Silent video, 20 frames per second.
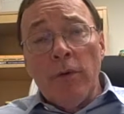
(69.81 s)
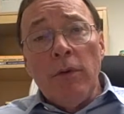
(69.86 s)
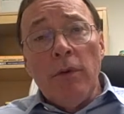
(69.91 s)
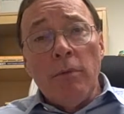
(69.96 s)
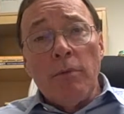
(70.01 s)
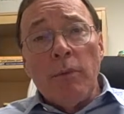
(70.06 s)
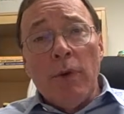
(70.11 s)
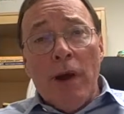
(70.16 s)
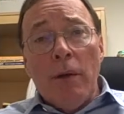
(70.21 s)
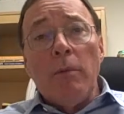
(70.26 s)

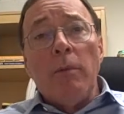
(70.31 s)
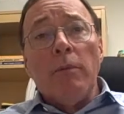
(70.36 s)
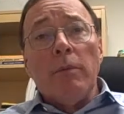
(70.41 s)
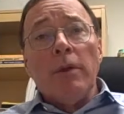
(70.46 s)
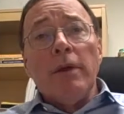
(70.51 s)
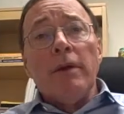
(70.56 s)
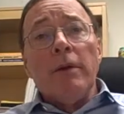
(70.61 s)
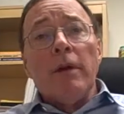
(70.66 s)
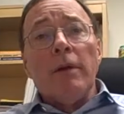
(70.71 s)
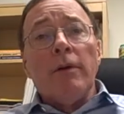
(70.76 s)
You
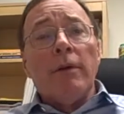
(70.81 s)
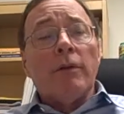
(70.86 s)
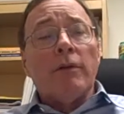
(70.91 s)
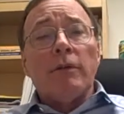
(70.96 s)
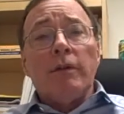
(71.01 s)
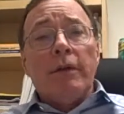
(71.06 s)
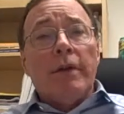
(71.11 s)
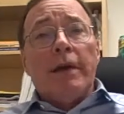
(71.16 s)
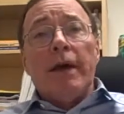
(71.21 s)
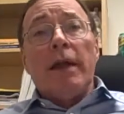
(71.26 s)
probably
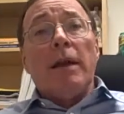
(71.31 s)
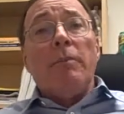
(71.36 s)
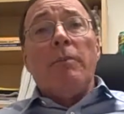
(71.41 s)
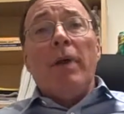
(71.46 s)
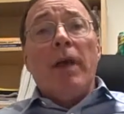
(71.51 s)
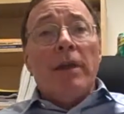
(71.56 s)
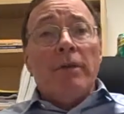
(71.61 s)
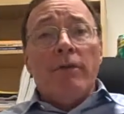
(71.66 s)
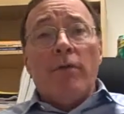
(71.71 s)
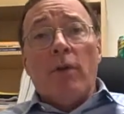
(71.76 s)
noticed that you got to
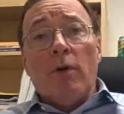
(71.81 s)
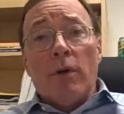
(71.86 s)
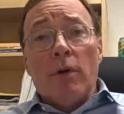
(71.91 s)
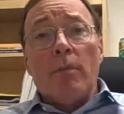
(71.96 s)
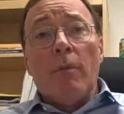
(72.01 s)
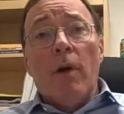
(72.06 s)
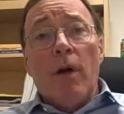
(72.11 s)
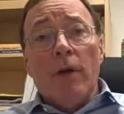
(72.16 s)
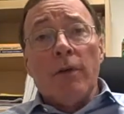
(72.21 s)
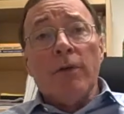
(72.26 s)
pay for
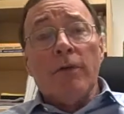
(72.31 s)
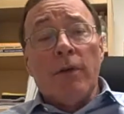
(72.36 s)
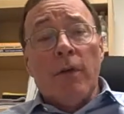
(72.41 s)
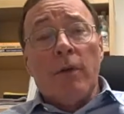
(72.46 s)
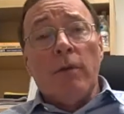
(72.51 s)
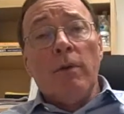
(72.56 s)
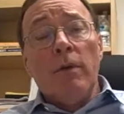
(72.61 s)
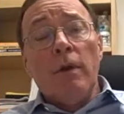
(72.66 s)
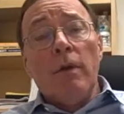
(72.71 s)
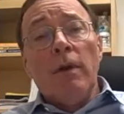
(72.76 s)
them
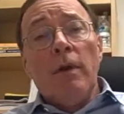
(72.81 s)
also.